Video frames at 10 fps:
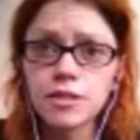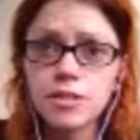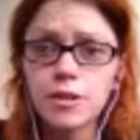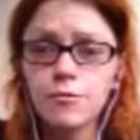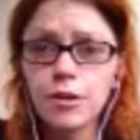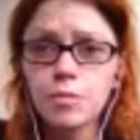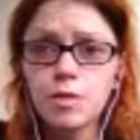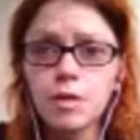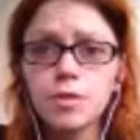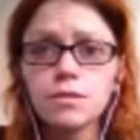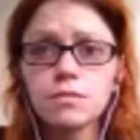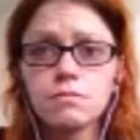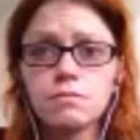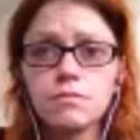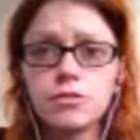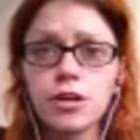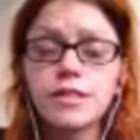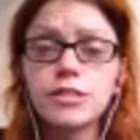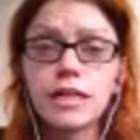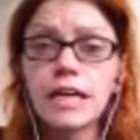So every year people try
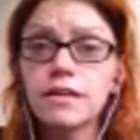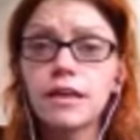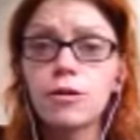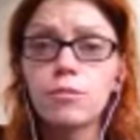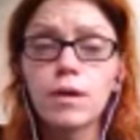to get there